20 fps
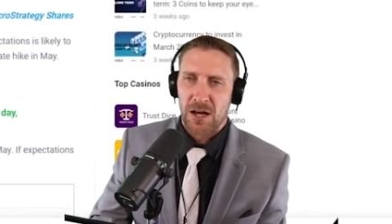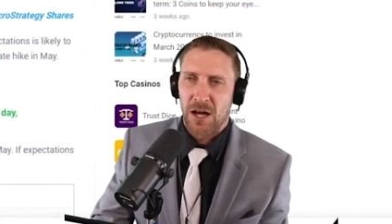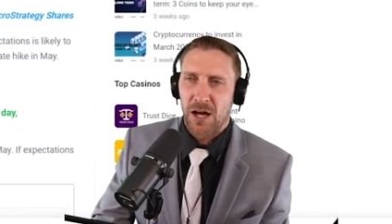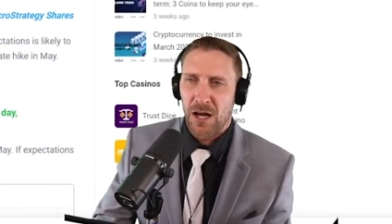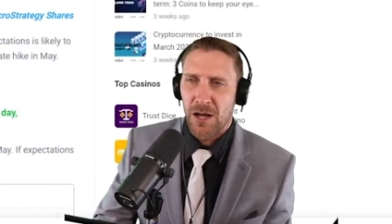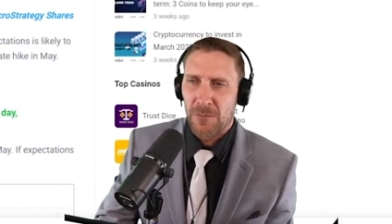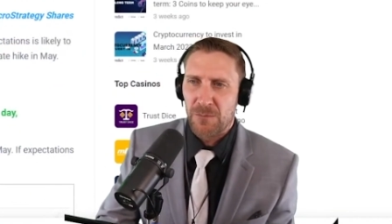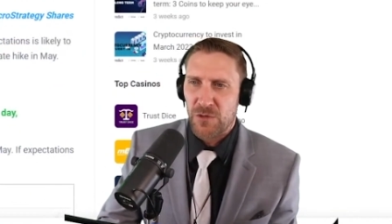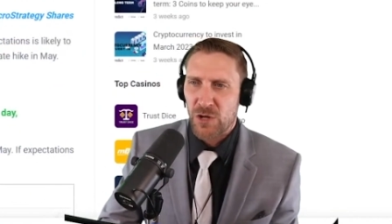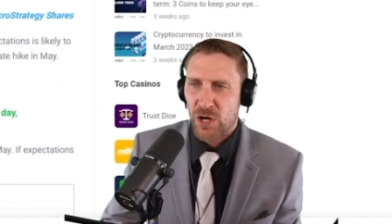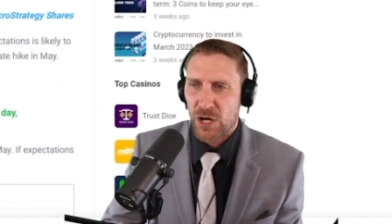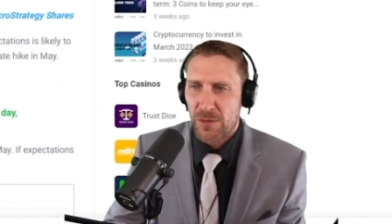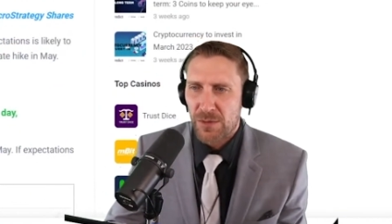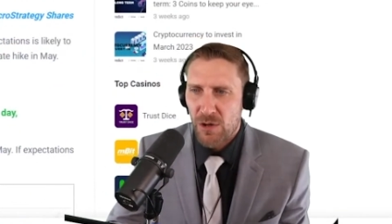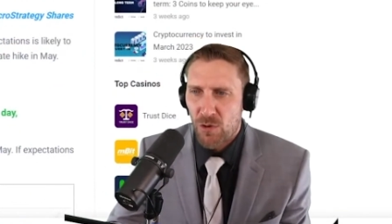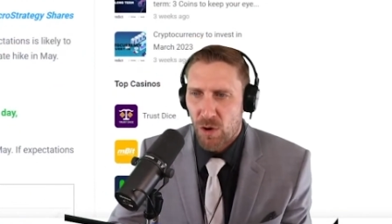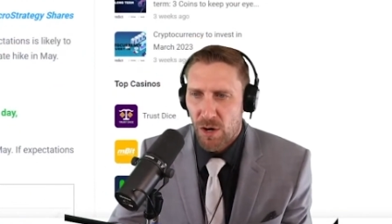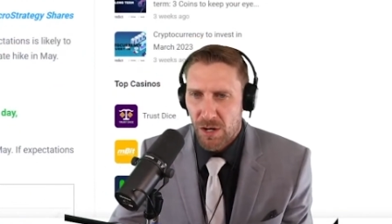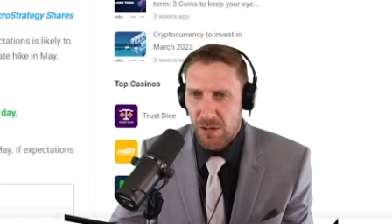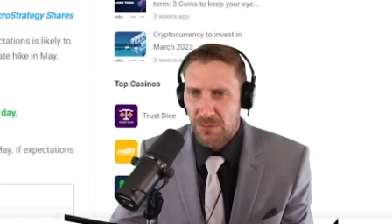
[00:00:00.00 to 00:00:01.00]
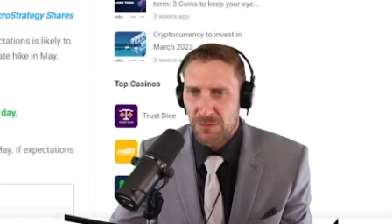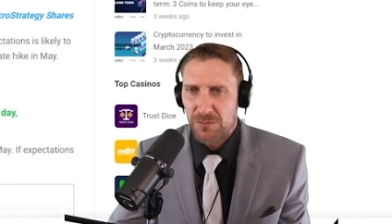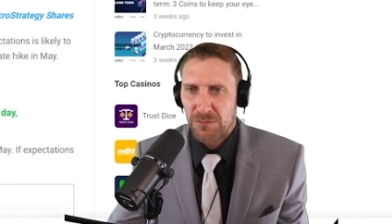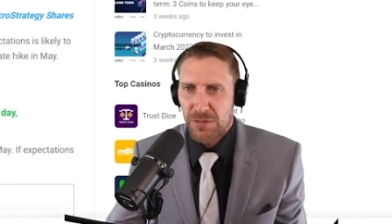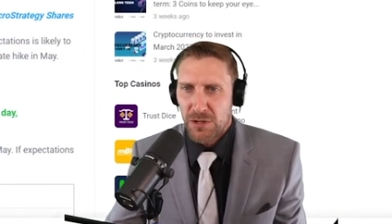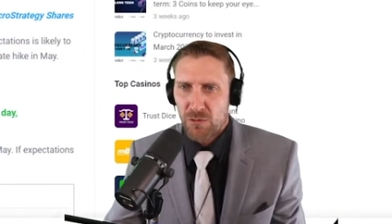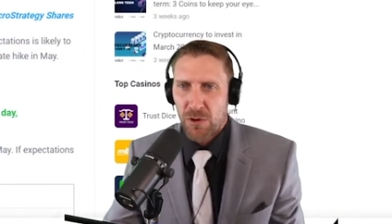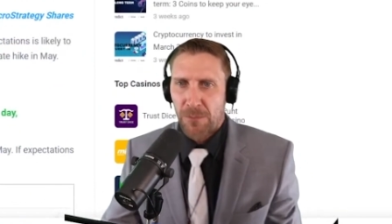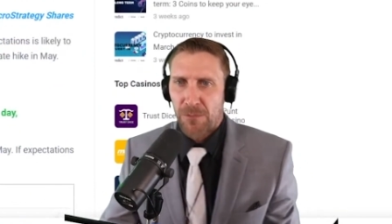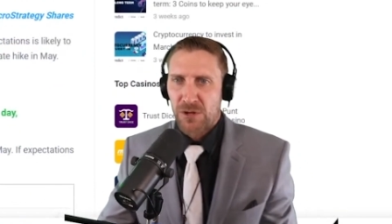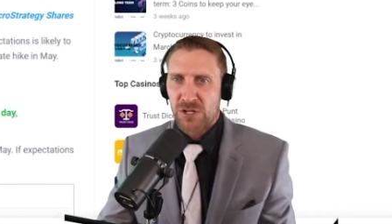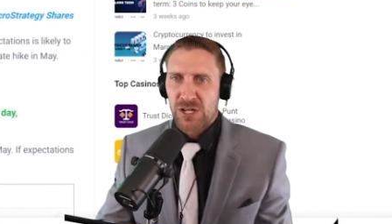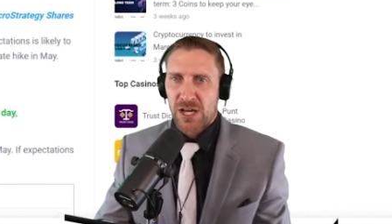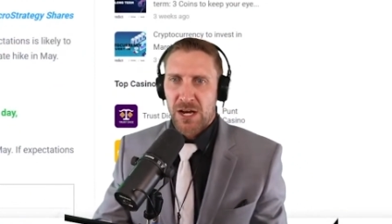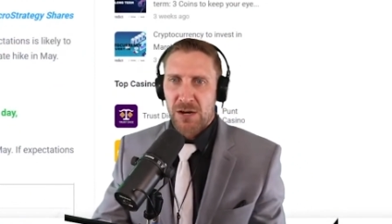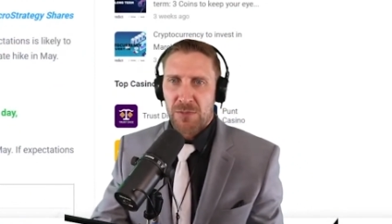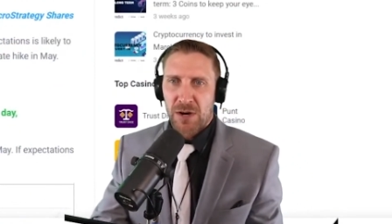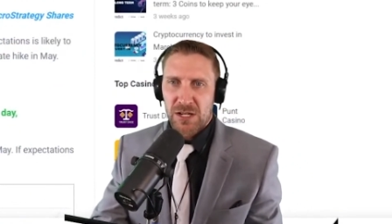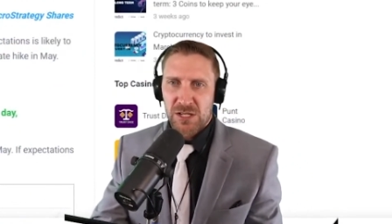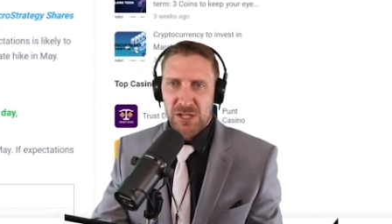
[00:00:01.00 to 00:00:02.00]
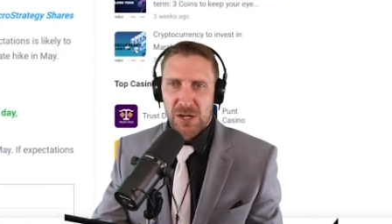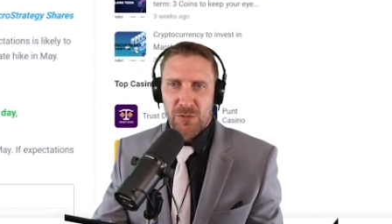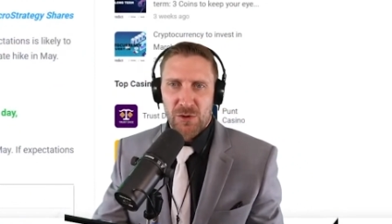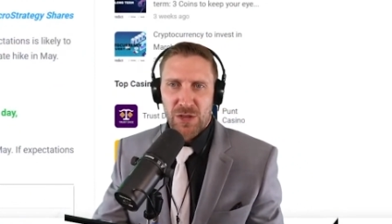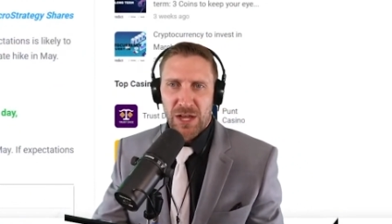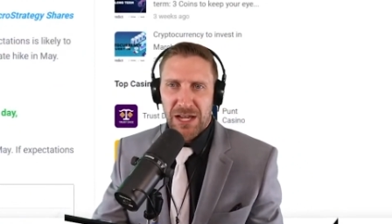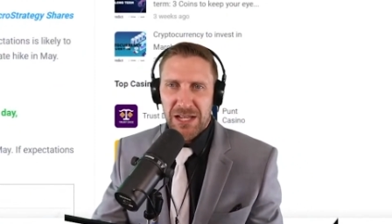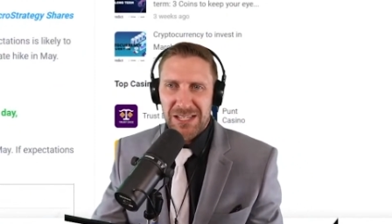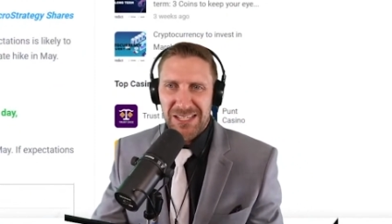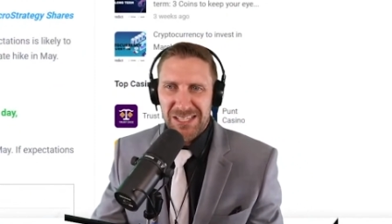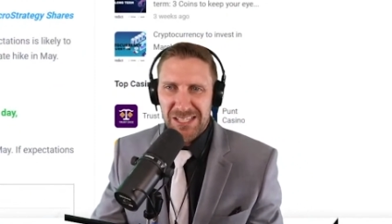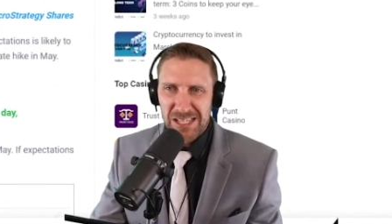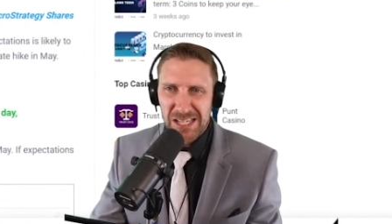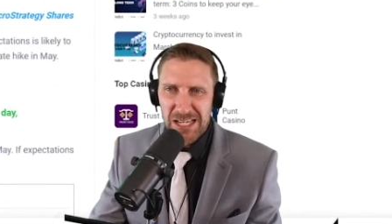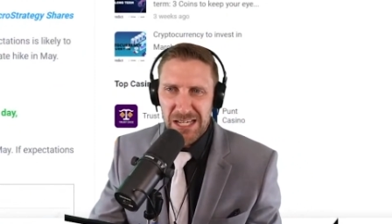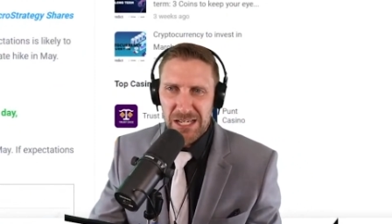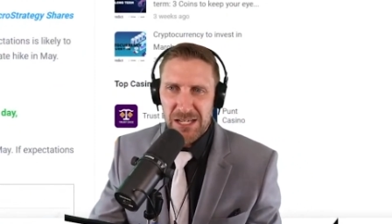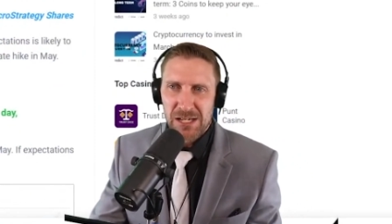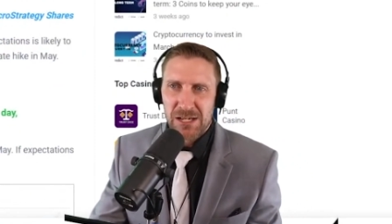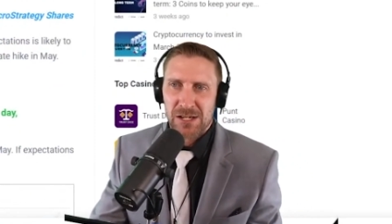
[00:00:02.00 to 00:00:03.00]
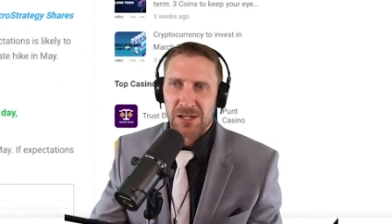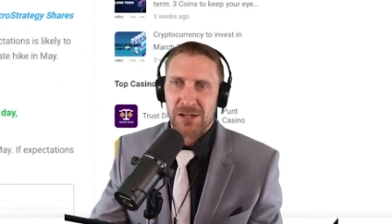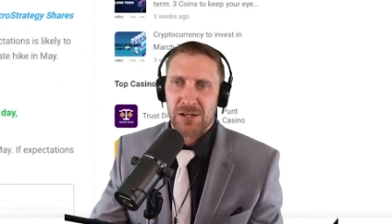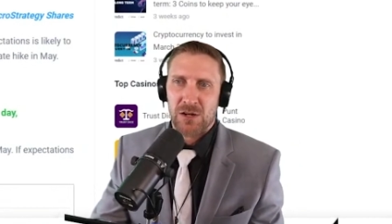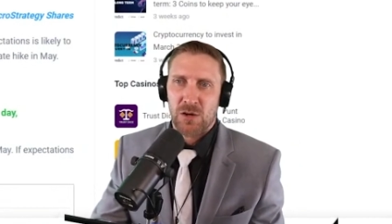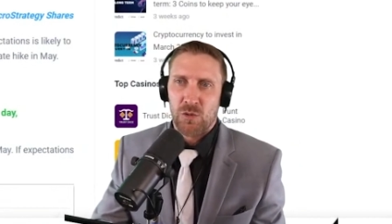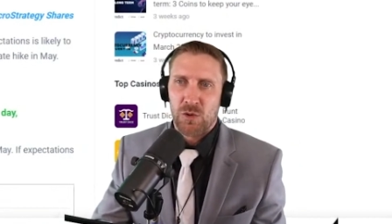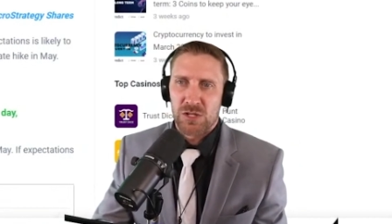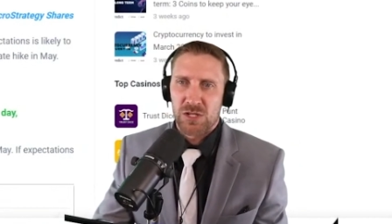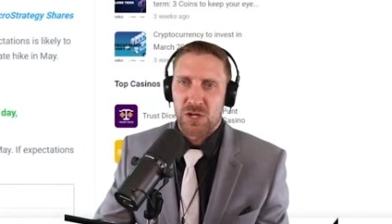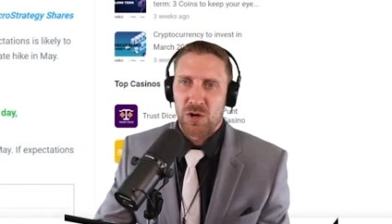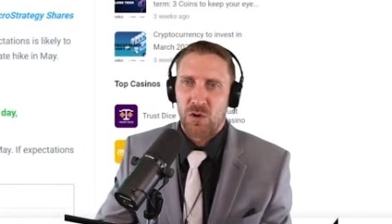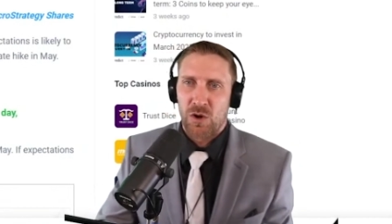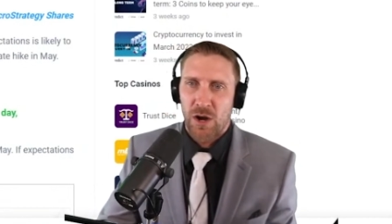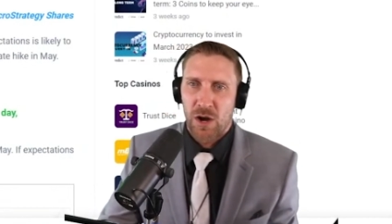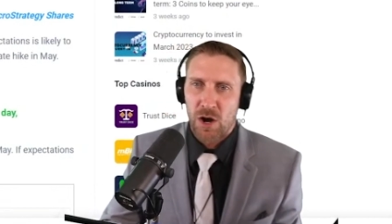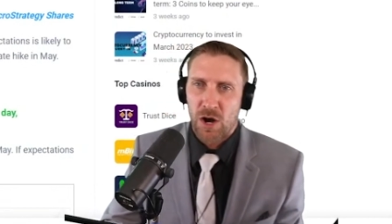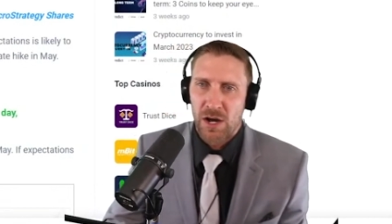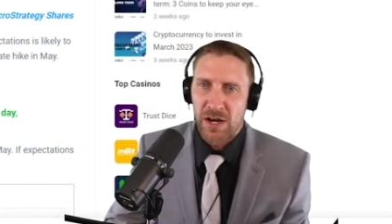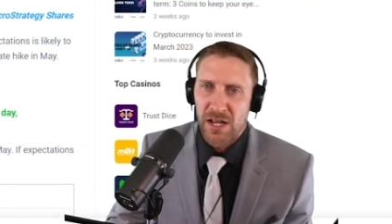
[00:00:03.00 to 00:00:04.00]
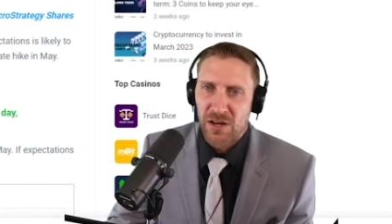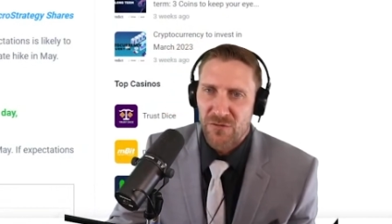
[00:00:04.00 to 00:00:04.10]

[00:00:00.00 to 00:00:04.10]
you're going to want to be represented by someone that can see what's going on.